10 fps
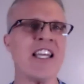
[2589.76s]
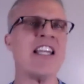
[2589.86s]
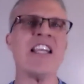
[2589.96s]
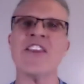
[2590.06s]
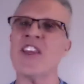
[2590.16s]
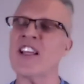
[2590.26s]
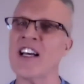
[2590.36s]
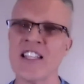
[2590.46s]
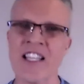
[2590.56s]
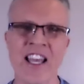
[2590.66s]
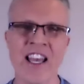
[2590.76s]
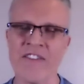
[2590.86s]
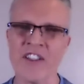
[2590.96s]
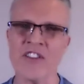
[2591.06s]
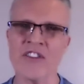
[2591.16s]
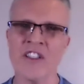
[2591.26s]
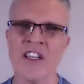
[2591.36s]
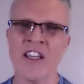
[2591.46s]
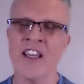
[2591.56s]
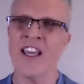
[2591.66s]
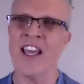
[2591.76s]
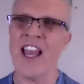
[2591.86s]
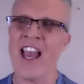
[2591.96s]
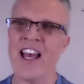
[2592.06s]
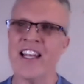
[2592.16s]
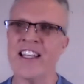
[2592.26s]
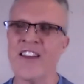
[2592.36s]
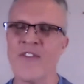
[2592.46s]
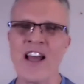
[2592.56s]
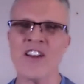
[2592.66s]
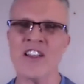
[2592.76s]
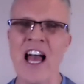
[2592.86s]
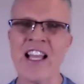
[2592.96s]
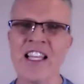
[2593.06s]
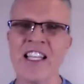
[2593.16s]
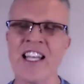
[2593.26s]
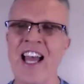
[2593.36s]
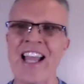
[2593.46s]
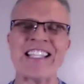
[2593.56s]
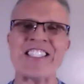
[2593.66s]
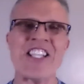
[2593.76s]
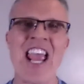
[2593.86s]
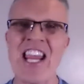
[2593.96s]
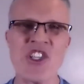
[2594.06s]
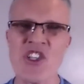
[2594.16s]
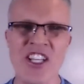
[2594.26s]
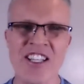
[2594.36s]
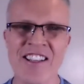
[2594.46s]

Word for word: anything on the canvas. And if I don't like it, I can change it.